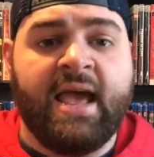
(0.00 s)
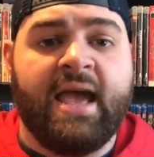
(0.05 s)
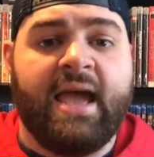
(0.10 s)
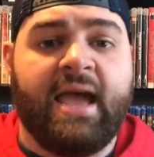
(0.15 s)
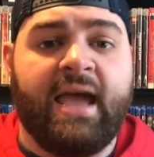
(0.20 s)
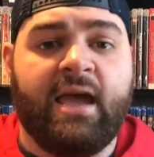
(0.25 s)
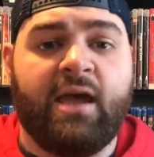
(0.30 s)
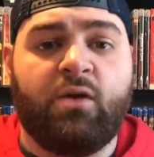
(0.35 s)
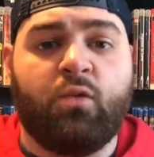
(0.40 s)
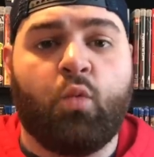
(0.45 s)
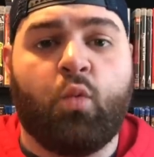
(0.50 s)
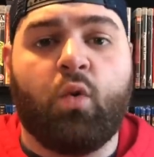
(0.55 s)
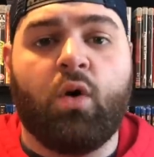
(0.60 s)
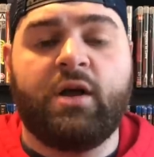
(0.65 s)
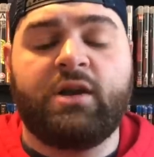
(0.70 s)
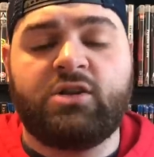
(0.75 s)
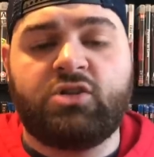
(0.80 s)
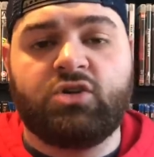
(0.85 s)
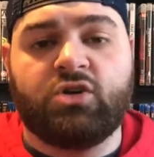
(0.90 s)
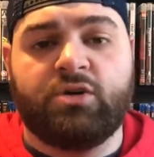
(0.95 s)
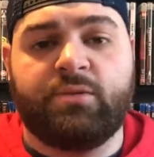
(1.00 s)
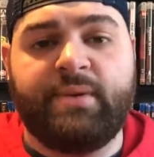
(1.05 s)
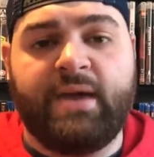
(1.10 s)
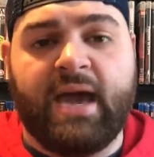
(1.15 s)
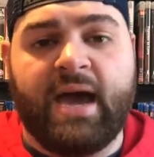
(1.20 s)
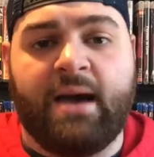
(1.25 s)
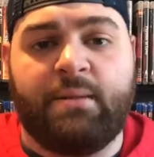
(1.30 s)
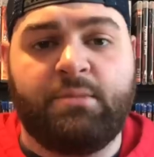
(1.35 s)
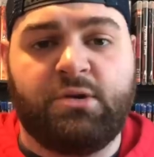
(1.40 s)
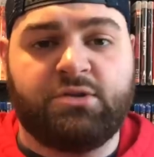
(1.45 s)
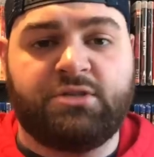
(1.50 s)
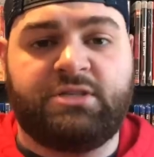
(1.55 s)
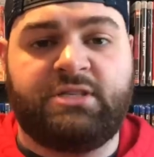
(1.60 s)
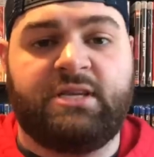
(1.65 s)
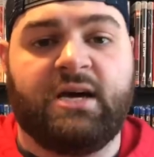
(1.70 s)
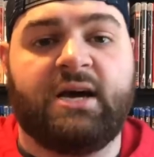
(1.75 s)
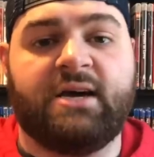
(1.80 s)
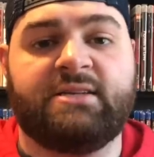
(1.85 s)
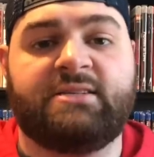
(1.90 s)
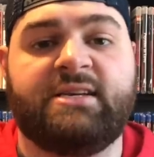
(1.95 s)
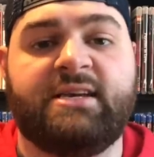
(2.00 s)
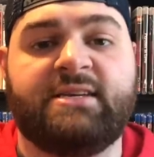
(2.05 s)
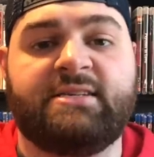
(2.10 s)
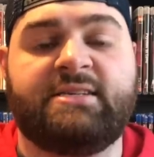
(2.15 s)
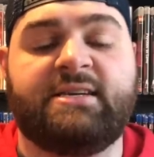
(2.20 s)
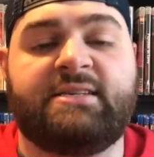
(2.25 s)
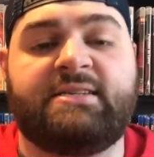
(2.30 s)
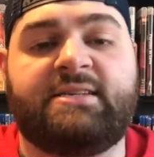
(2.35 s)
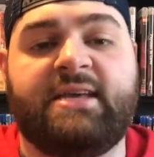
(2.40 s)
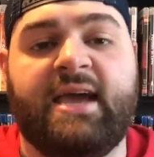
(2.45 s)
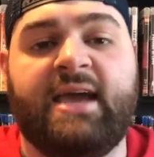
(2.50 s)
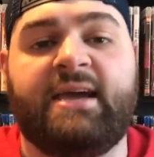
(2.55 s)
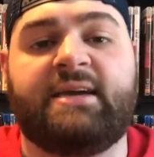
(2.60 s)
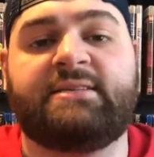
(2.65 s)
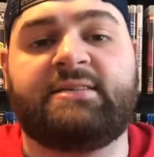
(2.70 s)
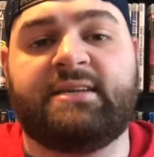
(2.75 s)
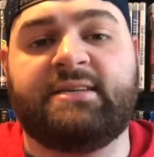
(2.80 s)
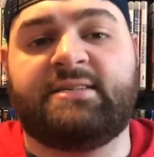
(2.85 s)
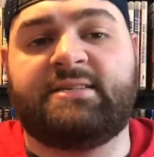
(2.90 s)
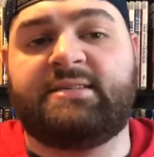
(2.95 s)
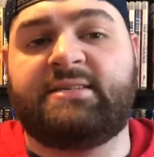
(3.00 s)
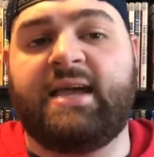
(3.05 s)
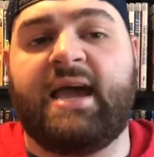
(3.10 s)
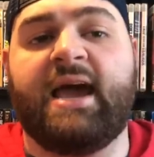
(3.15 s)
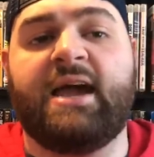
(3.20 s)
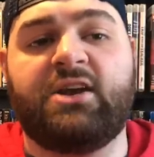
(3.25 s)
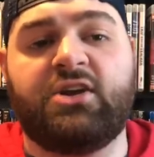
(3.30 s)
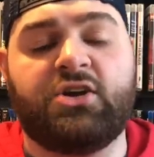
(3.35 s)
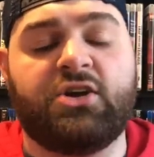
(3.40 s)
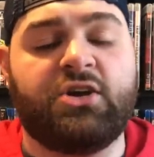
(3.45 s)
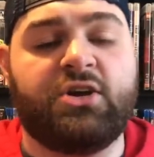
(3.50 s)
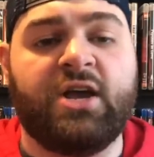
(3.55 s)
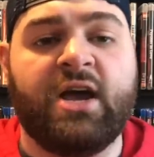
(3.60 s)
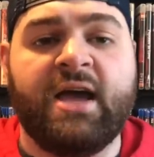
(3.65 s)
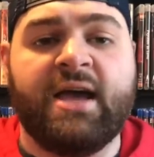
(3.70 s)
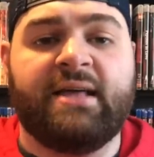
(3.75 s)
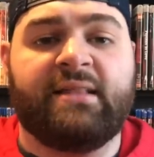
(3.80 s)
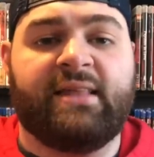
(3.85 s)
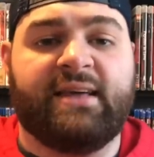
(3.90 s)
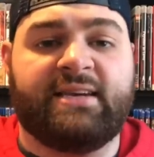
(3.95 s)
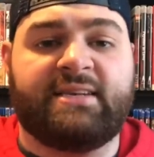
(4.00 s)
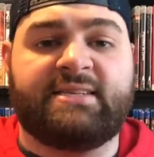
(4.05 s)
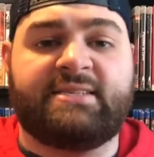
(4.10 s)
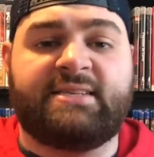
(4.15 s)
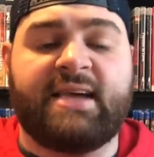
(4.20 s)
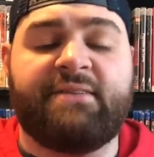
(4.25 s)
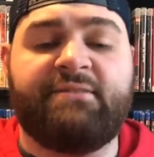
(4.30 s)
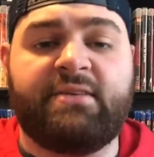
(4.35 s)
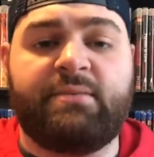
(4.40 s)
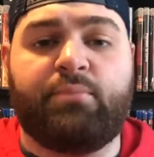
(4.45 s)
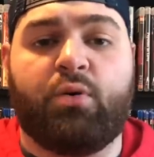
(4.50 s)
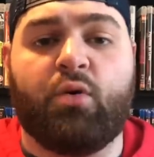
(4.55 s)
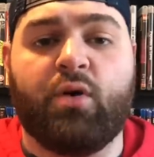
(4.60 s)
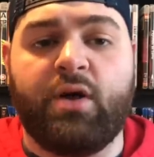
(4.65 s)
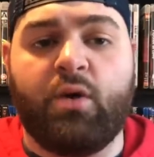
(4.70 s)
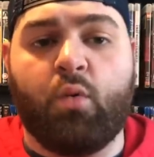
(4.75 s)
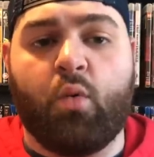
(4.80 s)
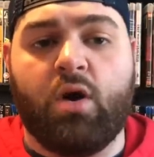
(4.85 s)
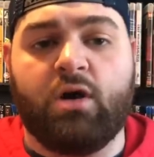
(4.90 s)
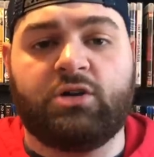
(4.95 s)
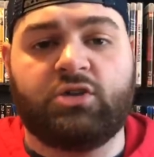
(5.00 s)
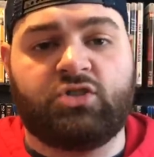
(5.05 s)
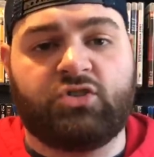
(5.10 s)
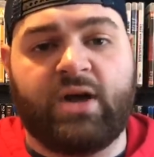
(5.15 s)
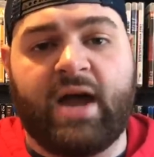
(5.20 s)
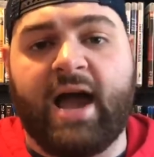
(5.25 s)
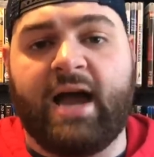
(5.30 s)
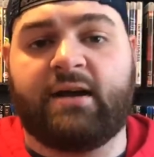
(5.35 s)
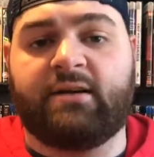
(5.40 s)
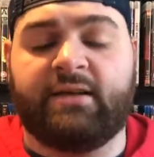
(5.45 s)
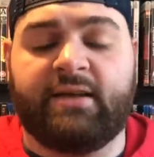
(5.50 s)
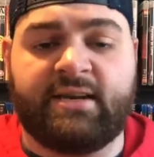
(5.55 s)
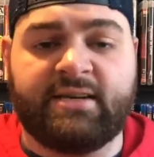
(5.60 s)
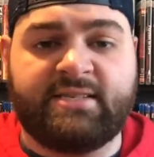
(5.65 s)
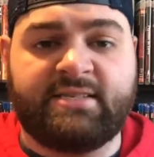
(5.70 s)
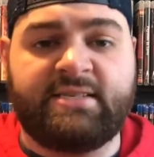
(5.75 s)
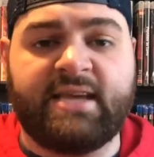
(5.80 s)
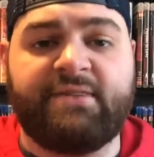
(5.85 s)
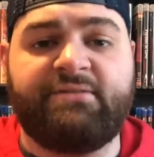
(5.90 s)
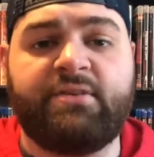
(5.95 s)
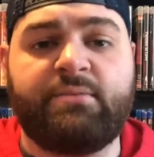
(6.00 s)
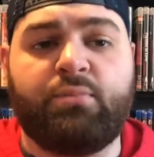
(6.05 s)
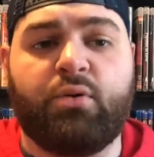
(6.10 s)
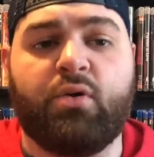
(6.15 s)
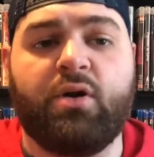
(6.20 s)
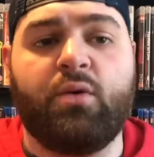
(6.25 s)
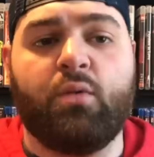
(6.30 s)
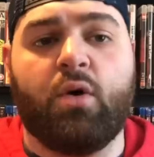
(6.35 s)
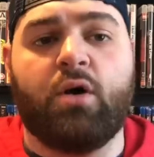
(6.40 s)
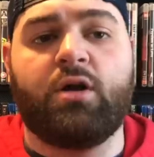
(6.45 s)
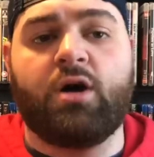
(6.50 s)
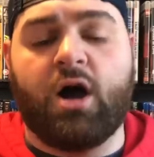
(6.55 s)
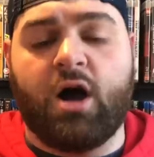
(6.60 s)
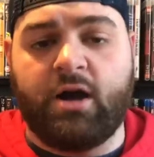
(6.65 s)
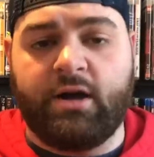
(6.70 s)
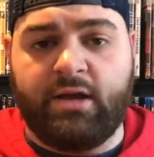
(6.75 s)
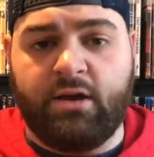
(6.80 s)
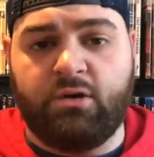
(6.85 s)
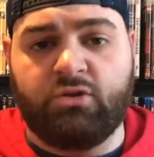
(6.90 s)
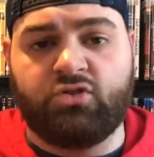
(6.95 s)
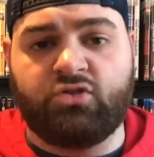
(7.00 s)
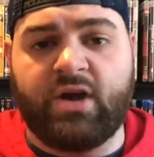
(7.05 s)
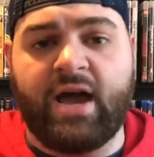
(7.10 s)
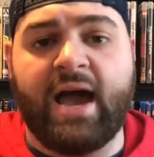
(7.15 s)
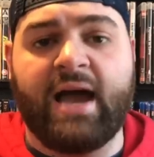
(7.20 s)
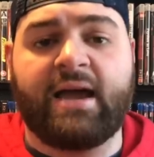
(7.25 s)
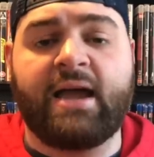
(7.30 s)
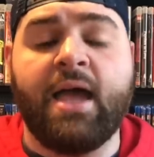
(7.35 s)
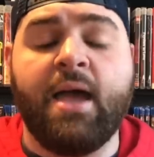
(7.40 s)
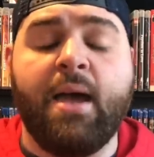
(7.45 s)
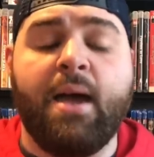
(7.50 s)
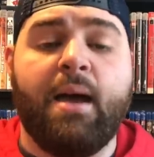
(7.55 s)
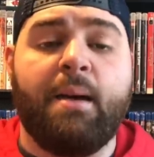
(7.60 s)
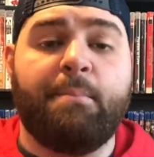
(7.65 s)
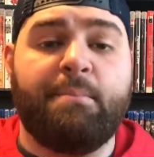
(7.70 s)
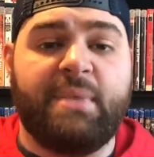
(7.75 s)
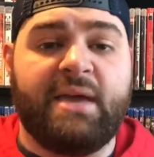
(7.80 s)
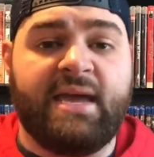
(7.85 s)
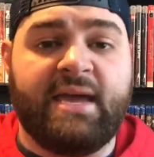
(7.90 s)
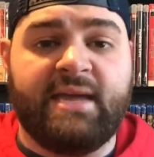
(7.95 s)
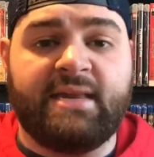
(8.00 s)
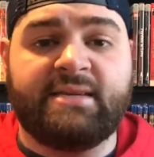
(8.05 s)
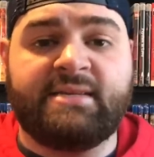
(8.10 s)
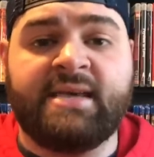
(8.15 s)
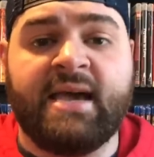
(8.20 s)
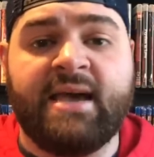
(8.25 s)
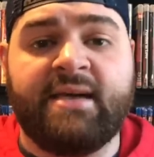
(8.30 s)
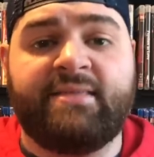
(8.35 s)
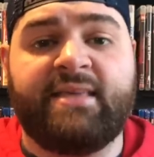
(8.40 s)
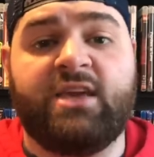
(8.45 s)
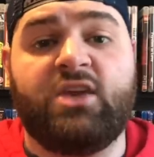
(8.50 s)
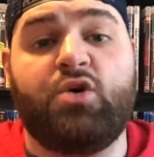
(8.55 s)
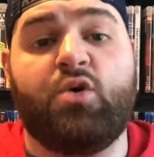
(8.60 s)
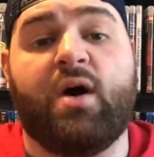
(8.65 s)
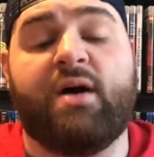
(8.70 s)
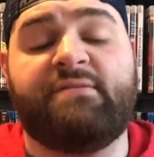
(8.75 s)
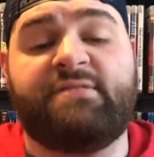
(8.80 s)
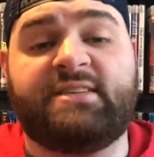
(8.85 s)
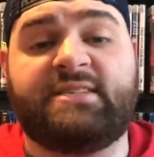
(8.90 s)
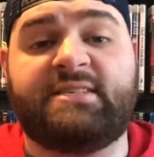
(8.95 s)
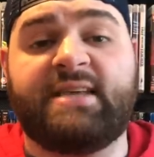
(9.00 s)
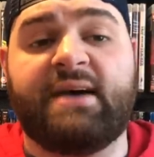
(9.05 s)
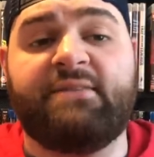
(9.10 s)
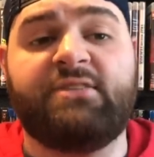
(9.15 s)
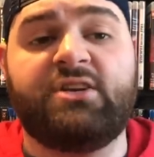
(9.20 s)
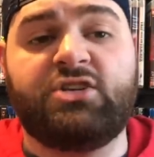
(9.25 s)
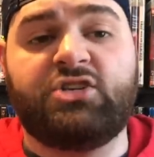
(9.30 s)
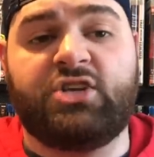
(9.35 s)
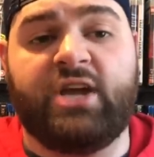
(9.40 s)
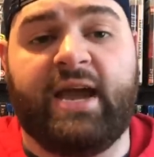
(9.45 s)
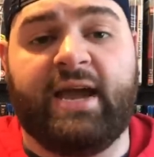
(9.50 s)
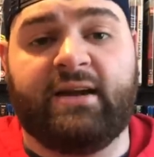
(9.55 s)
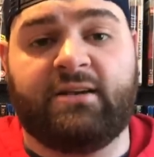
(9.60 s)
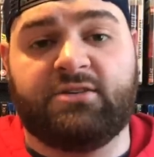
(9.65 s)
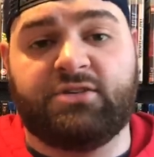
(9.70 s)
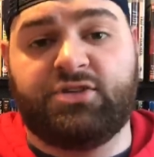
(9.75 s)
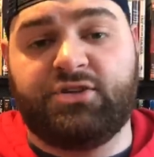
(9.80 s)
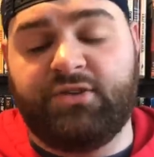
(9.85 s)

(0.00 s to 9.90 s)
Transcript: And what Dolby Atmos does is it takes a standard like seven point one track, like a seven point one audio track means that you have seven channels.